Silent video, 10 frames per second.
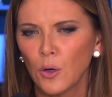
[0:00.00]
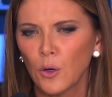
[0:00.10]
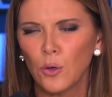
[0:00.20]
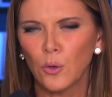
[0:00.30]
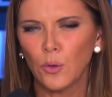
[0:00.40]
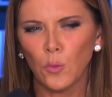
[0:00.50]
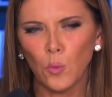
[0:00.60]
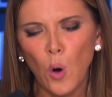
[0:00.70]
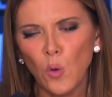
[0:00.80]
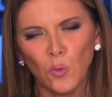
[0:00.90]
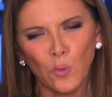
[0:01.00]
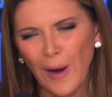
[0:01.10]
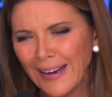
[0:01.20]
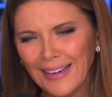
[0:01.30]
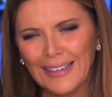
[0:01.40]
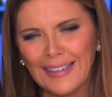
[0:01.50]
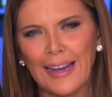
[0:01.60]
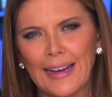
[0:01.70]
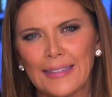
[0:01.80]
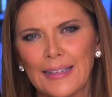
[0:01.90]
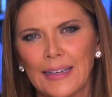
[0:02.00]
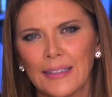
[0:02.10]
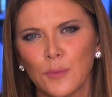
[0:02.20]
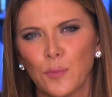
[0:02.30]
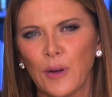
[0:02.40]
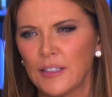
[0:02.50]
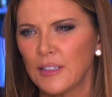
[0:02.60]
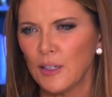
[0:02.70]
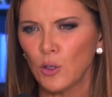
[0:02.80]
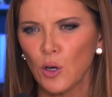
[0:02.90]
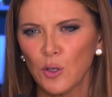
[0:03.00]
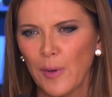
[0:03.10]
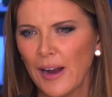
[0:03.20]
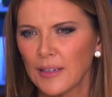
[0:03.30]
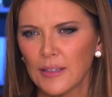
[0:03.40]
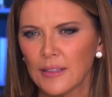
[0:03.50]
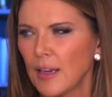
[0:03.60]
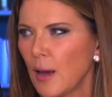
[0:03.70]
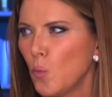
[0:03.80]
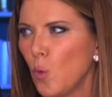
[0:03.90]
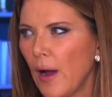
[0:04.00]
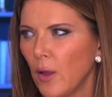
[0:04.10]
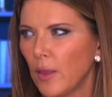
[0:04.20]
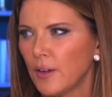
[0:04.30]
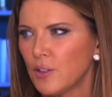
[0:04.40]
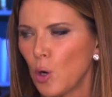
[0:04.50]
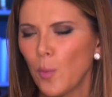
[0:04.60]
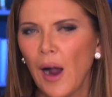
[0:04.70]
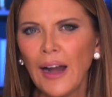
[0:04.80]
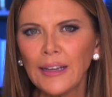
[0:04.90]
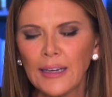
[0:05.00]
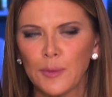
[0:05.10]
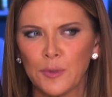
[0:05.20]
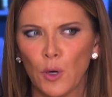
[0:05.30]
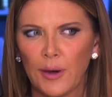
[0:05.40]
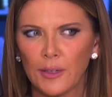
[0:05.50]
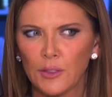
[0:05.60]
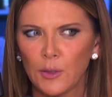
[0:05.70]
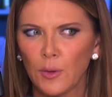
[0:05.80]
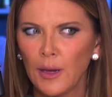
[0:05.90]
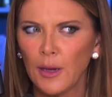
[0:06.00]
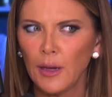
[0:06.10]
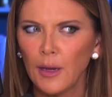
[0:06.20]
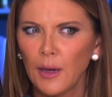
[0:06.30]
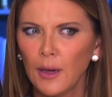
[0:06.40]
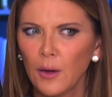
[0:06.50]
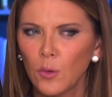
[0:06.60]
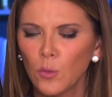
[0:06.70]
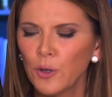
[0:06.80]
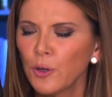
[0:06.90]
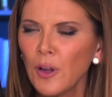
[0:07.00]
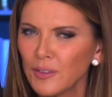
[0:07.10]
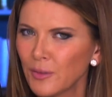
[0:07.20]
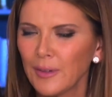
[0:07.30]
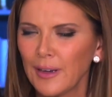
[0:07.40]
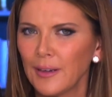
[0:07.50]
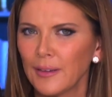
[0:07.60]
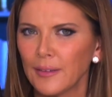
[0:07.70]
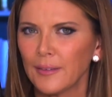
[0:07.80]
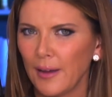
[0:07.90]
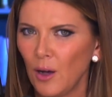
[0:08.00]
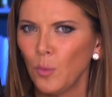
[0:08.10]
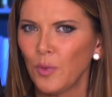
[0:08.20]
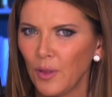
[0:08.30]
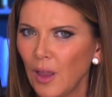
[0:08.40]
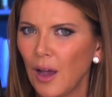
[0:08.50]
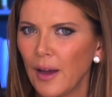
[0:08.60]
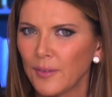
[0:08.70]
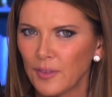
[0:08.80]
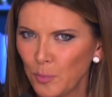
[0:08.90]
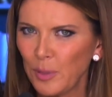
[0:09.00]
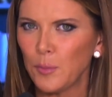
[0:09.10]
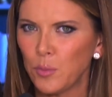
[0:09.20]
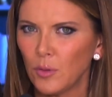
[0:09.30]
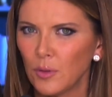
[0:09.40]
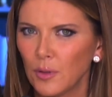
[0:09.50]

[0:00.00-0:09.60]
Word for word: who won't recognize this, but still goes back to the same well that Joe Biden keeps going to. Well, you're not doing anything to help the lives of people.